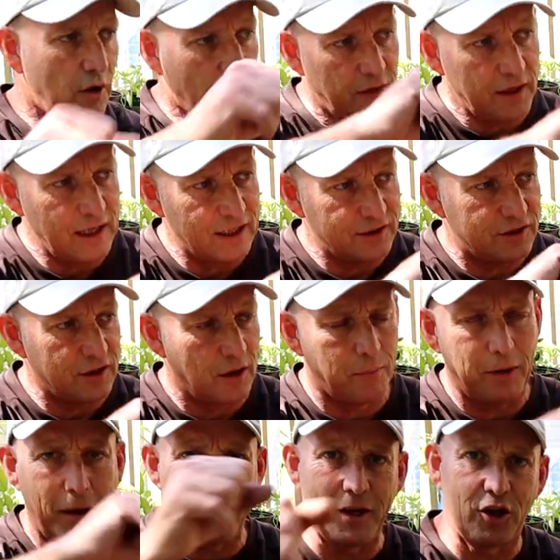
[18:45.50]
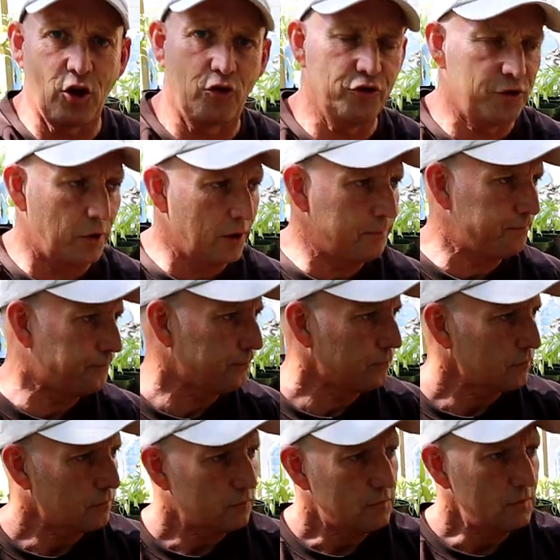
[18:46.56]
I think that's a plumbing conduit.
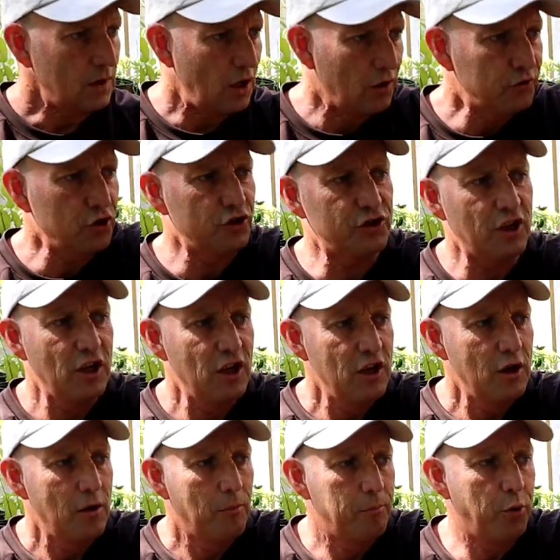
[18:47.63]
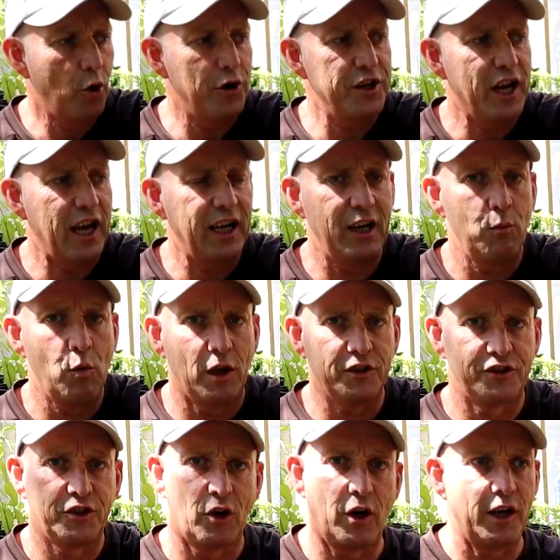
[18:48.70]
I've just put a nail in one
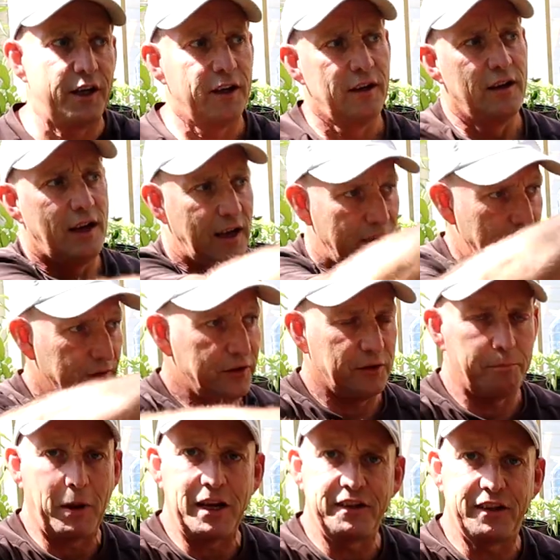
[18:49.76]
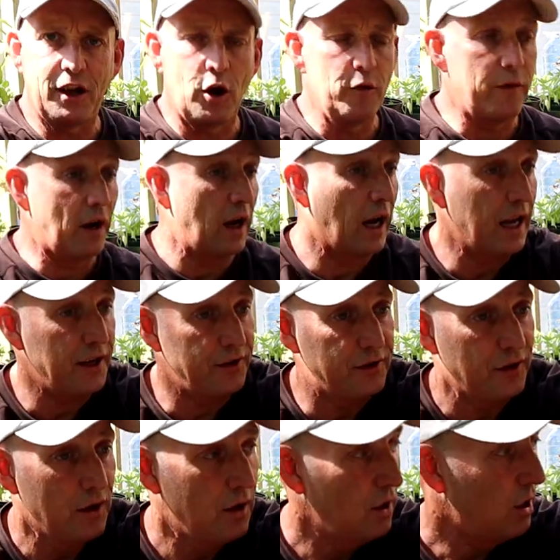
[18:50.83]
side and then just bent it over, and
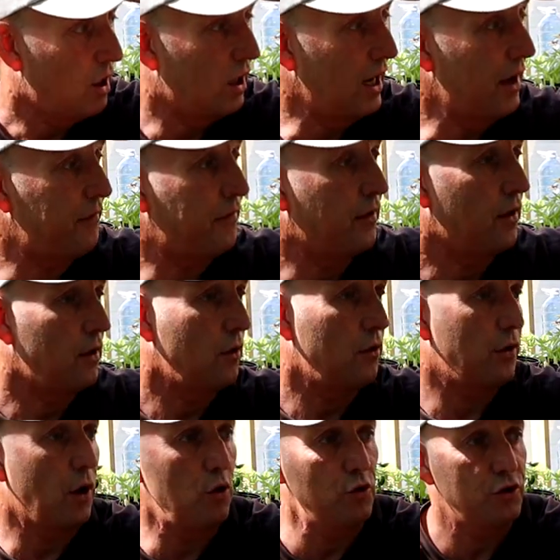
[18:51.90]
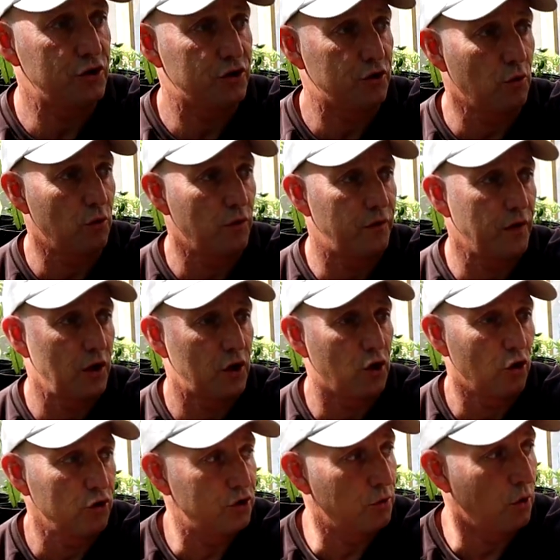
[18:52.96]
I'll have those sort of uh,
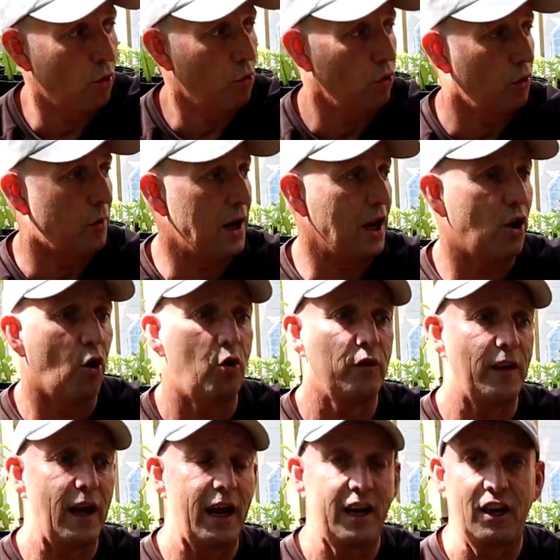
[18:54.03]
conduit all the way along there.